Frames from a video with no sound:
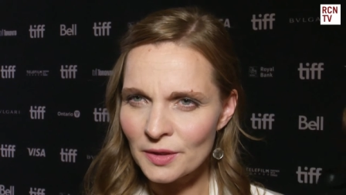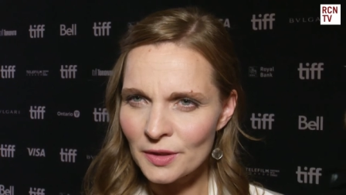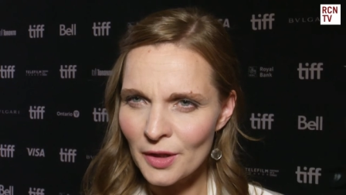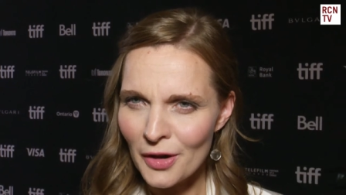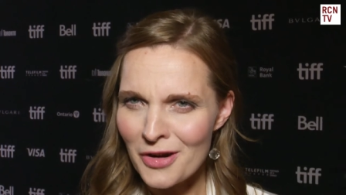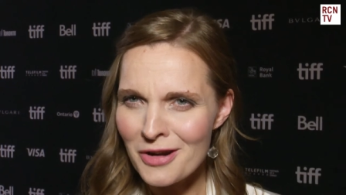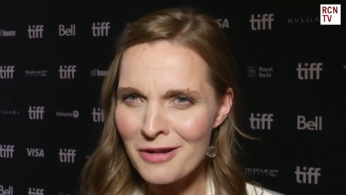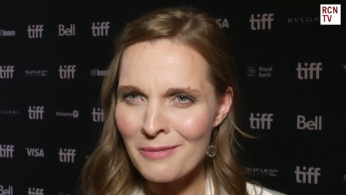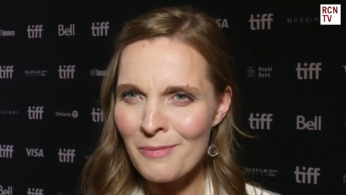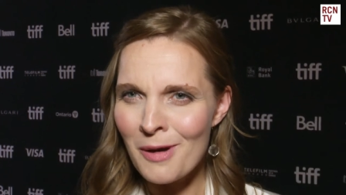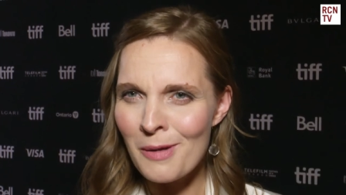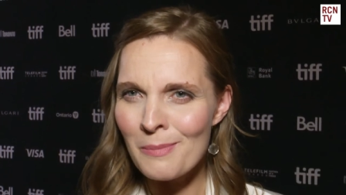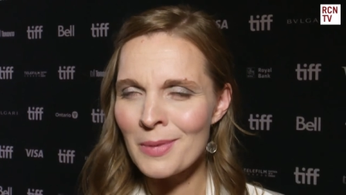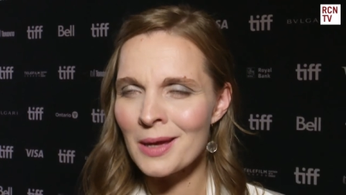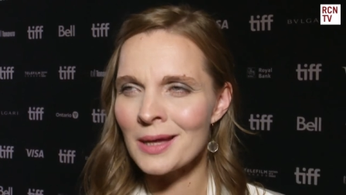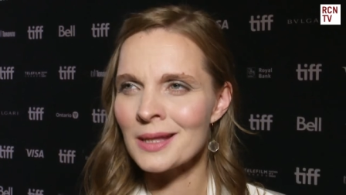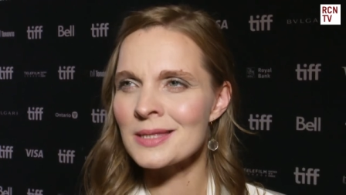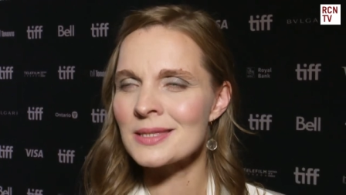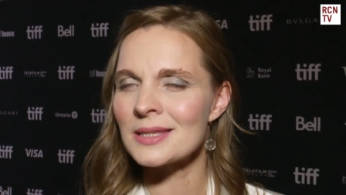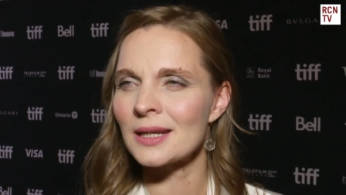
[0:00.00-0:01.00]
dark
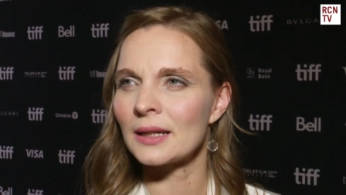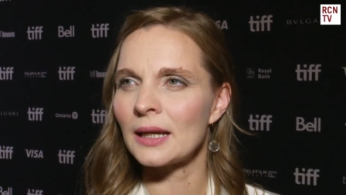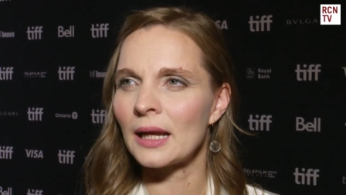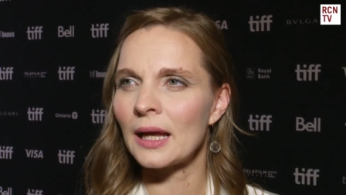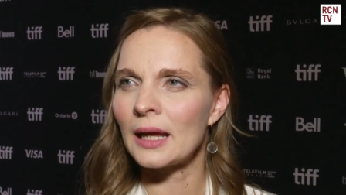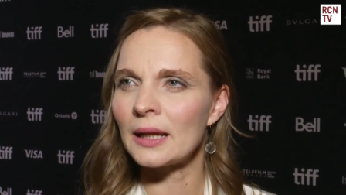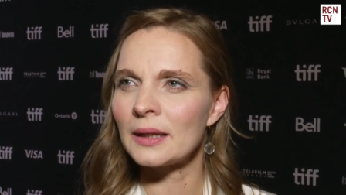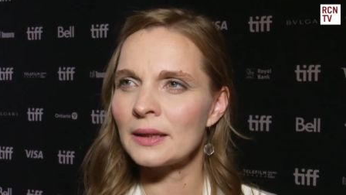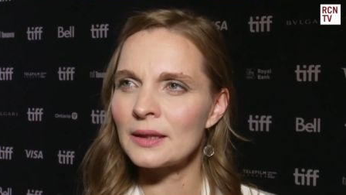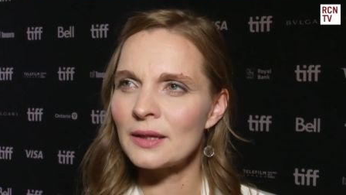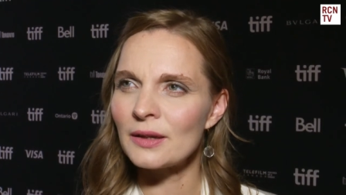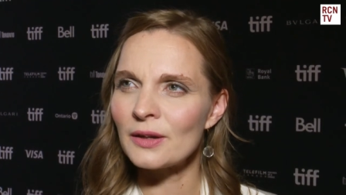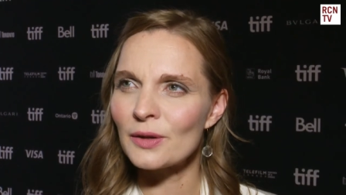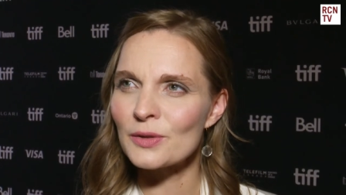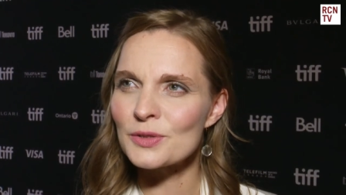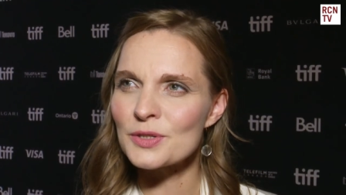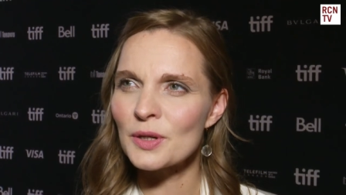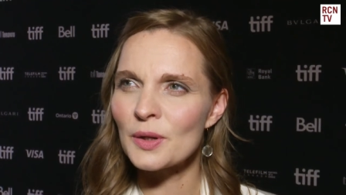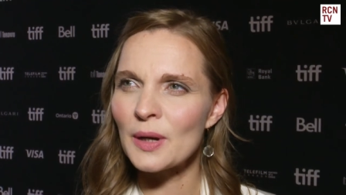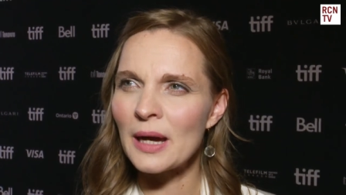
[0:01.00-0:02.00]
moments and, and you know
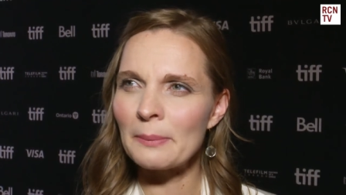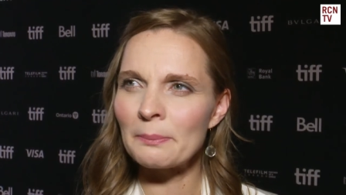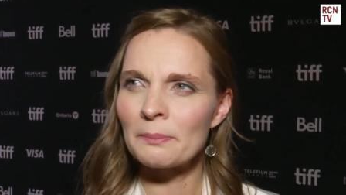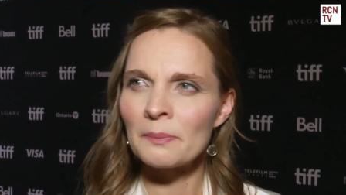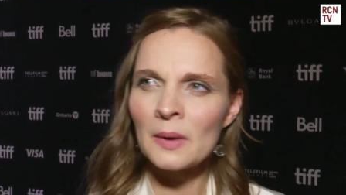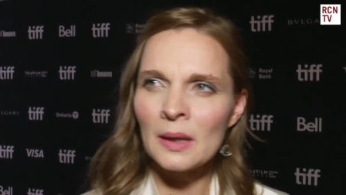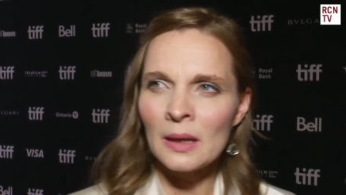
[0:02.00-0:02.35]
so I'm